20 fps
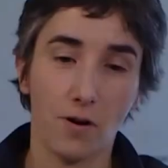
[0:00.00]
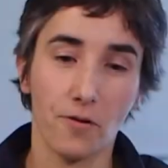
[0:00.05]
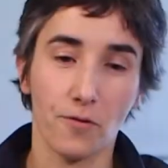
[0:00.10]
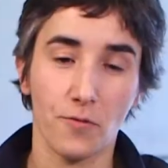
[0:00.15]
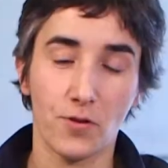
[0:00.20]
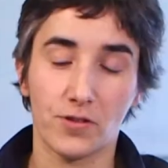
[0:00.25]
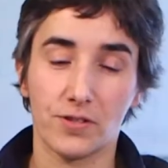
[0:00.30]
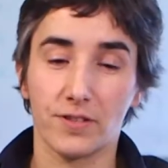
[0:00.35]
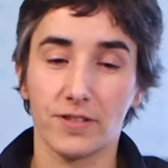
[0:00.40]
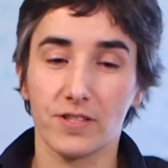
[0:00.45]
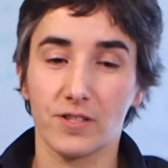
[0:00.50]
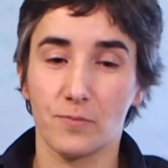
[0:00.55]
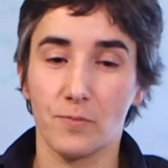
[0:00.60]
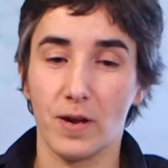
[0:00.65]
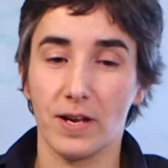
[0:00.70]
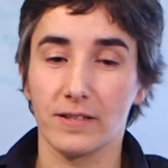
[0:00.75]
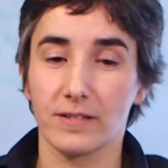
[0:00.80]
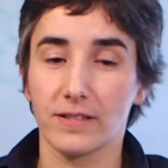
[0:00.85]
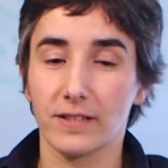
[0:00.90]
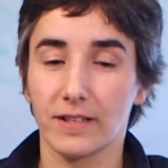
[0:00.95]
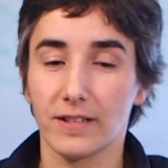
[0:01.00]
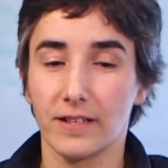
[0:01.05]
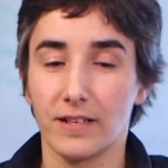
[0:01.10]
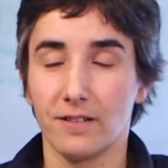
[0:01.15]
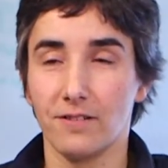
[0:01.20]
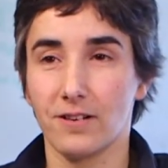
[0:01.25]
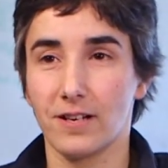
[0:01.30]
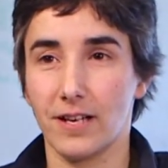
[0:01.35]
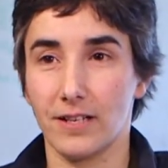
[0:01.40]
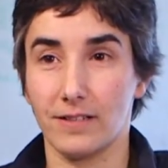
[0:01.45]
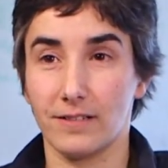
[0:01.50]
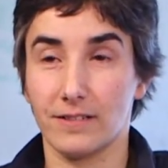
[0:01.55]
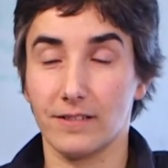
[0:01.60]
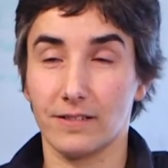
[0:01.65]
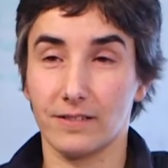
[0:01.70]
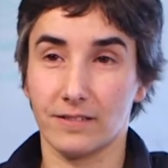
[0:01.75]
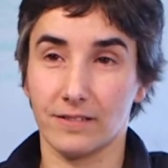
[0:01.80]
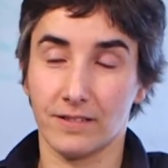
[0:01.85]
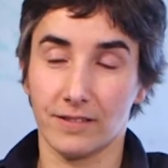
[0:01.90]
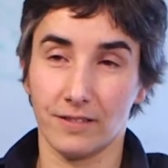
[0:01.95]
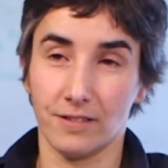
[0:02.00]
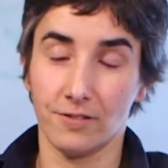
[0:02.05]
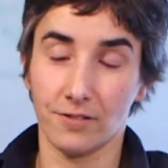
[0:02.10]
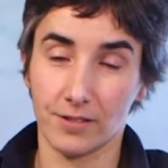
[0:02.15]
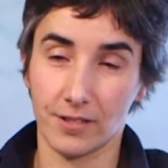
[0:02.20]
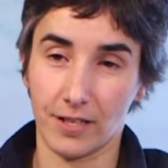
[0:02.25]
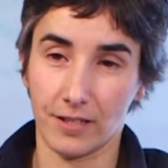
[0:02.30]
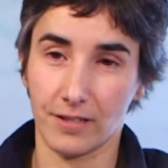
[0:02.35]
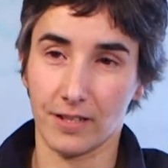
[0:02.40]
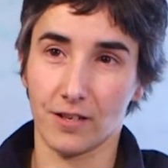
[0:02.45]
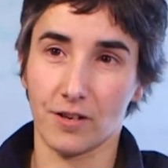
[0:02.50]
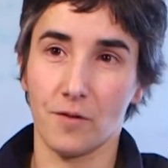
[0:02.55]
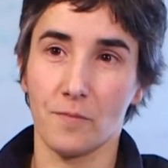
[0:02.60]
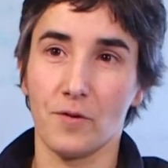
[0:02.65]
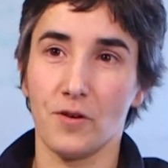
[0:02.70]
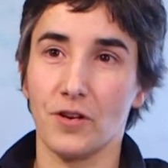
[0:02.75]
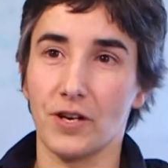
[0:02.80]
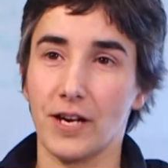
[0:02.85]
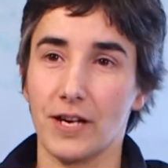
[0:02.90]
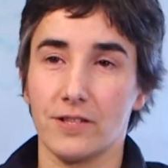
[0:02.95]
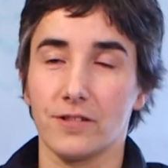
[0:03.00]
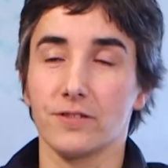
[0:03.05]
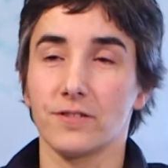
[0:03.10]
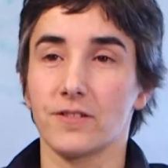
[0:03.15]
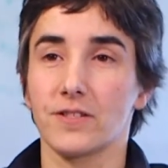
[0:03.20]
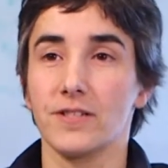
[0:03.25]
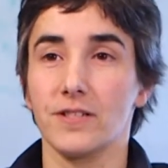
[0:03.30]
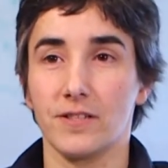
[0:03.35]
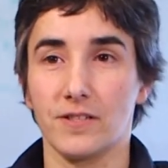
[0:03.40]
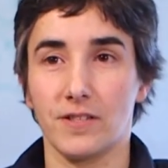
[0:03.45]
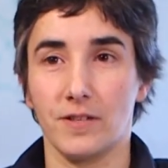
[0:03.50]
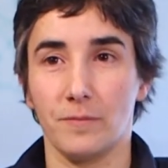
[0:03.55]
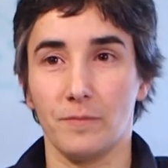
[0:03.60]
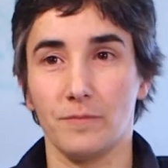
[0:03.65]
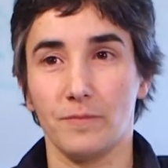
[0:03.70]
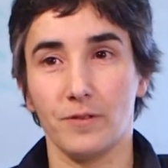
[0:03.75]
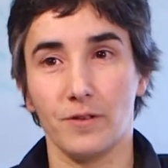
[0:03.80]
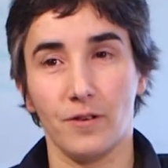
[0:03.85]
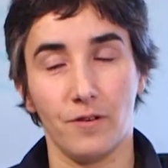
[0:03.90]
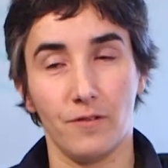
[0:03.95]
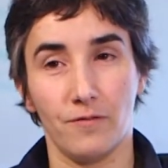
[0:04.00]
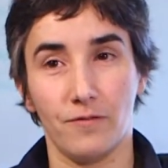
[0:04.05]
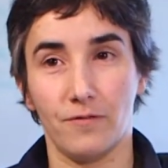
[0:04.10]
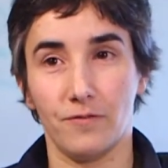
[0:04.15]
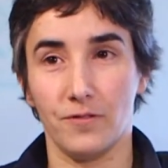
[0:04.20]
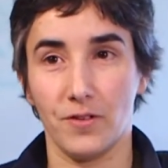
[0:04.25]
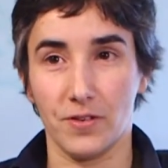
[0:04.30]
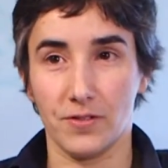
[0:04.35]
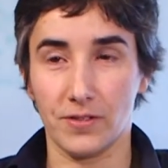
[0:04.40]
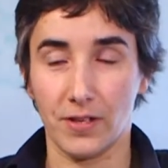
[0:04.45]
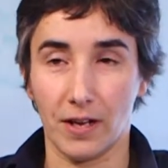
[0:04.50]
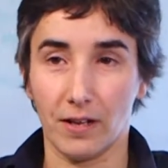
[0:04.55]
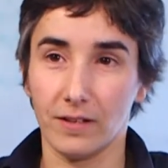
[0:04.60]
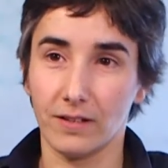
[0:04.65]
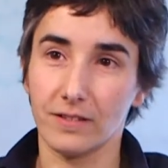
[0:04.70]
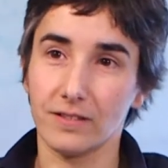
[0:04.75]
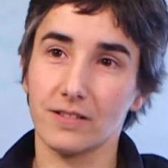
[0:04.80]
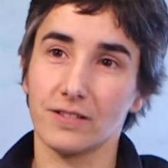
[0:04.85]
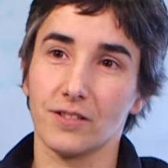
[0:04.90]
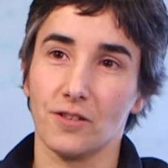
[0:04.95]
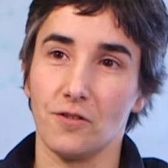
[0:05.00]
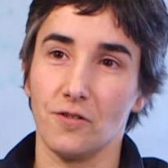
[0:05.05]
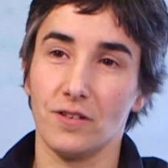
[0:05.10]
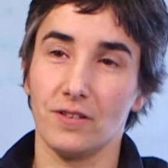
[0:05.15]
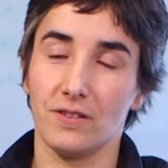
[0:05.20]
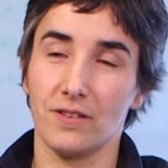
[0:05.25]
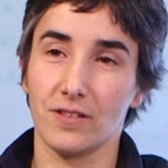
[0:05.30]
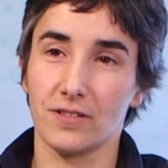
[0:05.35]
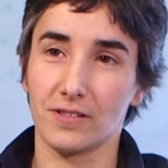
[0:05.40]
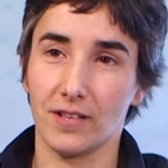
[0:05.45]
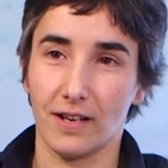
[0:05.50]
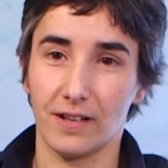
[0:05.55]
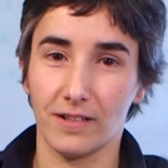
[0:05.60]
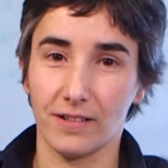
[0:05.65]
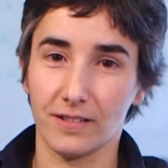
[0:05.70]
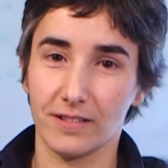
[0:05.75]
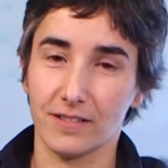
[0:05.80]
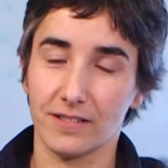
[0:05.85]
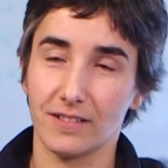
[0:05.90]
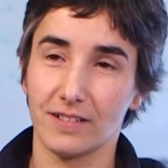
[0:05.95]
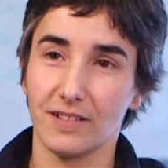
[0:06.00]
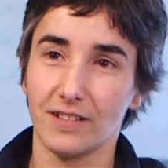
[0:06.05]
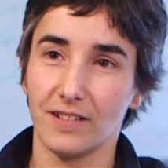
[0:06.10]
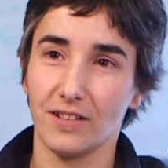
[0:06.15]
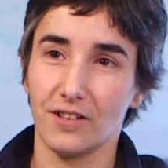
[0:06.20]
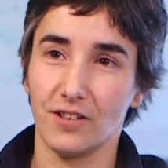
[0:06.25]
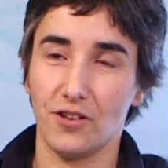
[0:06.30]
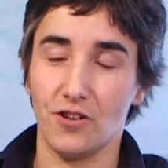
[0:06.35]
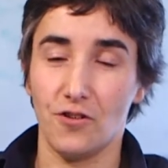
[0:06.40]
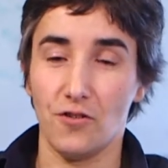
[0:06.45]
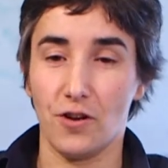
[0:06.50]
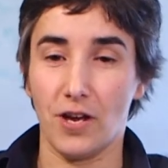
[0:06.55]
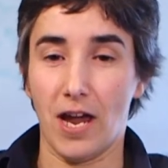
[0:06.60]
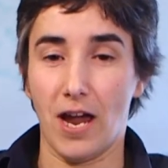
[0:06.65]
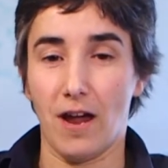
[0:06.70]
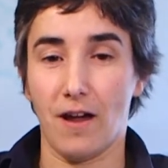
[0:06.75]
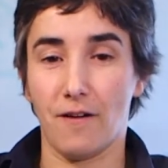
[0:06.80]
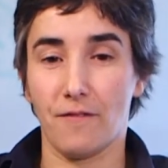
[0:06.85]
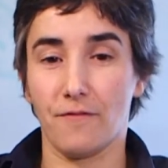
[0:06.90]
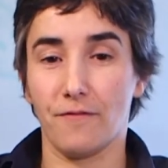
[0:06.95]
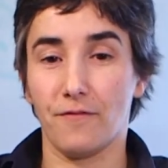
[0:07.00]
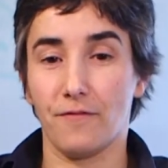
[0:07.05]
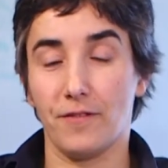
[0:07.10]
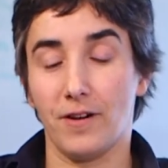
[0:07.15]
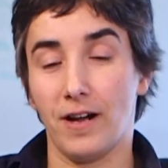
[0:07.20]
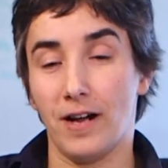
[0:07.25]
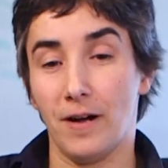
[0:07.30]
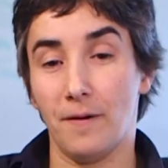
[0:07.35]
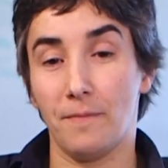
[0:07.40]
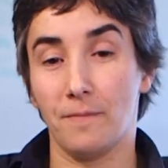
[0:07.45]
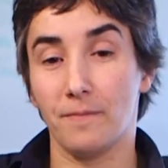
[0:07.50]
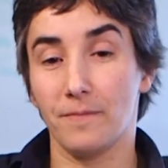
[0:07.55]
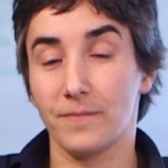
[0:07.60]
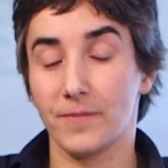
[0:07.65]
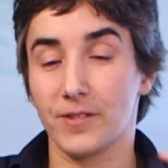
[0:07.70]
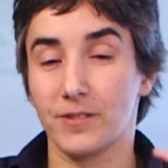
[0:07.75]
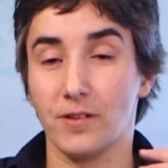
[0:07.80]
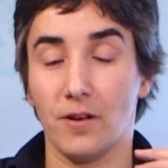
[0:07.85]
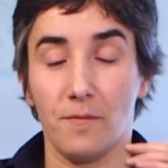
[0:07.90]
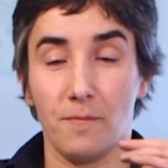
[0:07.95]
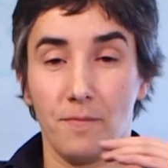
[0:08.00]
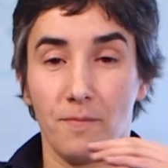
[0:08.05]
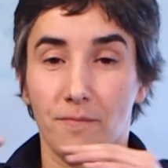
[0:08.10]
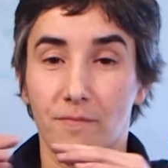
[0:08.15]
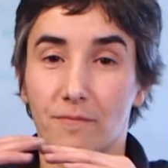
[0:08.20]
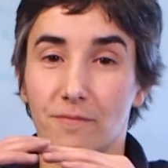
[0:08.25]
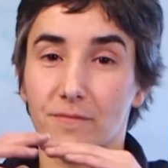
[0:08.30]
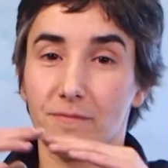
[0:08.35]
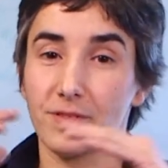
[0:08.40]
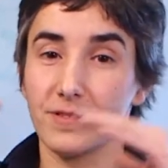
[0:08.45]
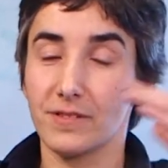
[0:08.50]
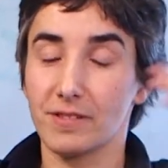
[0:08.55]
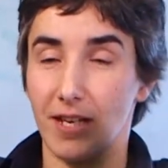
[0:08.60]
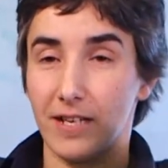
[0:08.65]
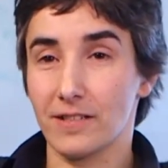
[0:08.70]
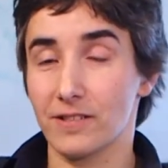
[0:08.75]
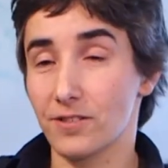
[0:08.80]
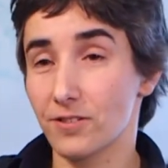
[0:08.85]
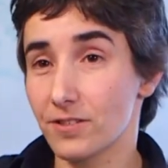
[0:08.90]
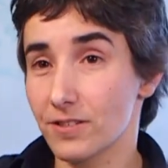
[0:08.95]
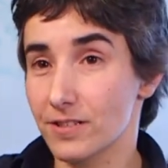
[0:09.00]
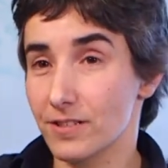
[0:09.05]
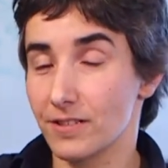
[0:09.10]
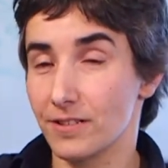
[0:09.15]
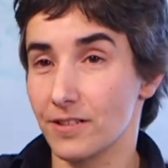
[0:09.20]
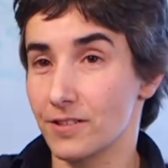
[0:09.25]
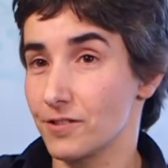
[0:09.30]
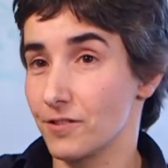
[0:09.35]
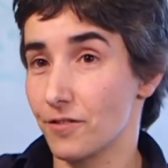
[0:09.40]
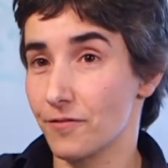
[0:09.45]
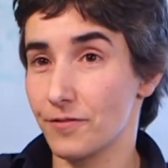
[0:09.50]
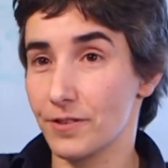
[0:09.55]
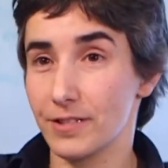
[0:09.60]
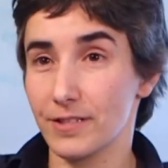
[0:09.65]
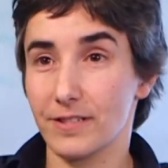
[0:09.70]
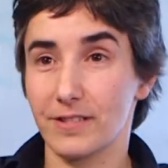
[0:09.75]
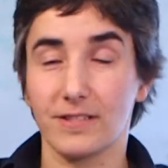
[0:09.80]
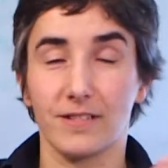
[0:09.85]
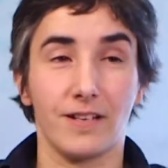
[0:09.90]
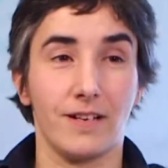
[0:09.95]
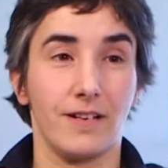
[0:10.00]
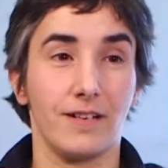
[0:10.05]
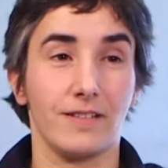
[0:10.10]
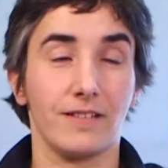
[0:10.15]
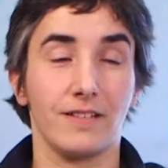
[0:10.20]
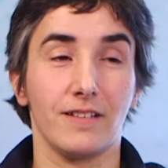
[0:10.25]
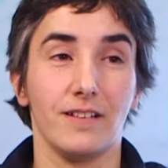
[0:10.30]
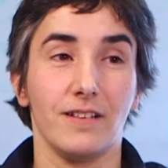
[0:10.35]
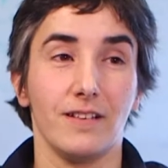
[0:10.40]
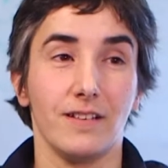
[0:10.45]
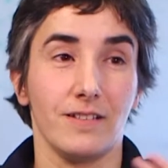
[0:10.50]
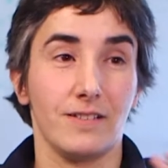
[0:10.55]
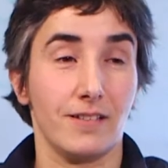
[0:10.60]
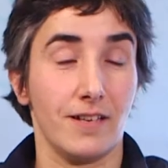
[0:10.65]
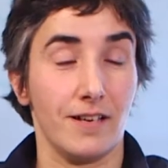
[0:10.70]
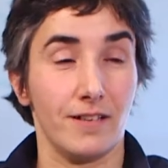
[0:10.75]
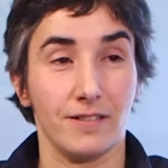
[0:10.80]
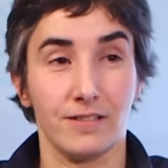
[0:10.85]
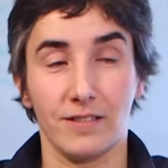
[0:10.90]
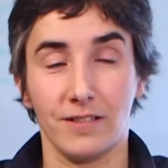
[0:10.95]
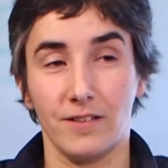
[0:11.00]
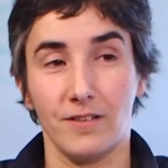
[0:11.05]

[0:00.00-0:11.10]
our research basically look at, looks at the communication system of the cell. So in the cells, you have um, some sensors in the surface that sense